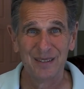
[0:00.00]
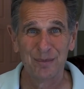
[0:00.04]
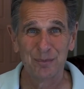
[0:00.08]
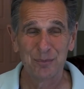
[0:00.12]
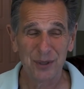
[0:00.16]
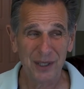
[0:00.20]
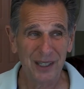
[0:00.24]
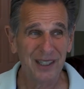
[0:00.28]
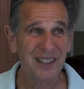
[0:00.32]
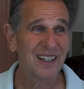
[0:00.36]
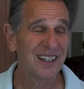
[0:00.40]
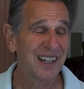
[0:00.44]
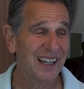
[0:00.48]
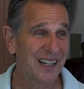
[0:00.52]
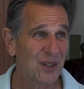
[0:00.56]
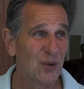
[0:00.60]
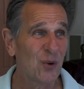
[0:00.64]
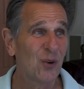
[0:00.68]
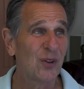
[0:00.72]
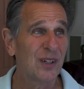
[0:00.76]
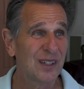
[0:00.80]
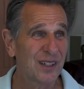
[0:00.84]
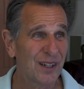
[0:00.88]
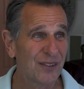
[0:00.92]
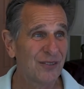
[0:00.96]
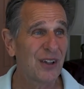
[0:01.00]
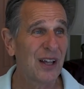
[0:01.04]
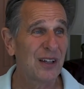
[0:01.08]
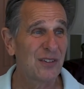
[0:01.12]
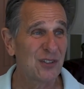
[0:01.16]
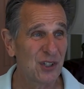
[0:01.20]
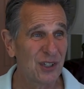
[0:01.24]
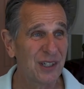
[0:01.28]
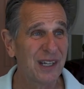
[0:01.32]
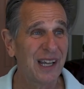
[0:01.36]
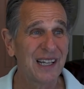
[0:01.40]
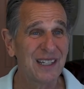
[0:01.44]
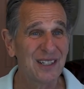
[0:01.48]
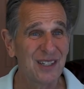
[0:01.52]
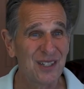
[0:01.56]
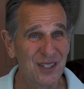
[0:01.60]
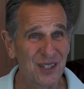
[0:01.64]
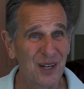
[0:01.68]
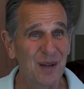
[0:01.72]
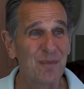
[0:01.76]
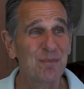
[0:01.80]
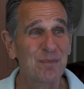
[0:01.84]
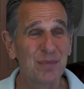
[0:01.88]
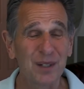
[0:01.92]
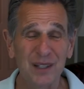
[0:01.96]
Probably like all of us, she has
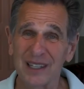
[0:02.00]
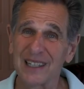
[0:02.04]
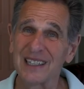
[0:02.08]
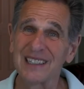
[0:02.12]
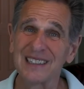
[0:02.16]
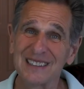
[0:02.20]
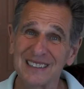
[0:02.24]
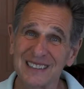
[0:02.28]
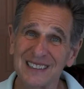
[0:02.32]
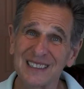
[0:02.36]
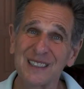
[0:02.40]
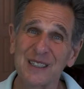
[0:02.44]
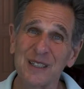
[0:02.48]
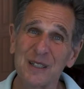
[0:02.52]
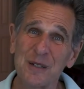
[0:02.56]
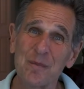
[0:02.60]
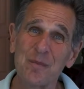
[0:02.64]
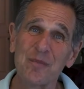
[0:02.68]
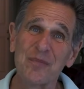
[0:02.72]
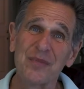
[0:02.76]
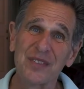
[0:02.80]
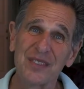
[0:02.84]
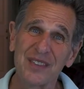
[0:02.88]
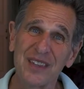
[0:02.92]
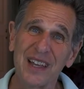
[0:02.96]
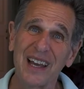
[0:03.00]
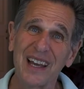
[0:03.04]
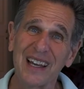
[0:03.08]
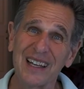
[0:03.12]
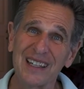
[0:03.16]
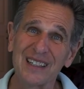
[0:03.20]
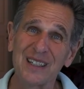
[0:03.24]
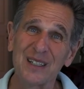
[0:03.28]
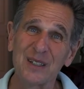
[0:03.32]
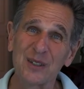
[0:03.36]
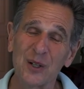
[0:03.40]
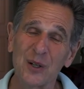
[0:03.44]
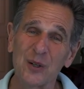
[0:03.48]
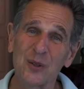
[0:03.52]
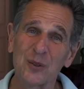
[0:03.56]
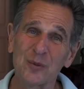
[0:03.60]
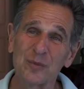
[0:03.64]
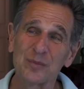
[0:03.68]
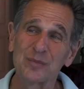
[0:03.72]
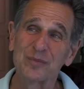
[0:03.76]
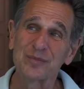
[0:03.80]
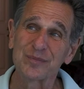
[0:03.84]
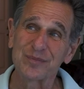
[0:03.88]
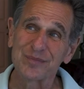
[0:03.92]
some place that, you know,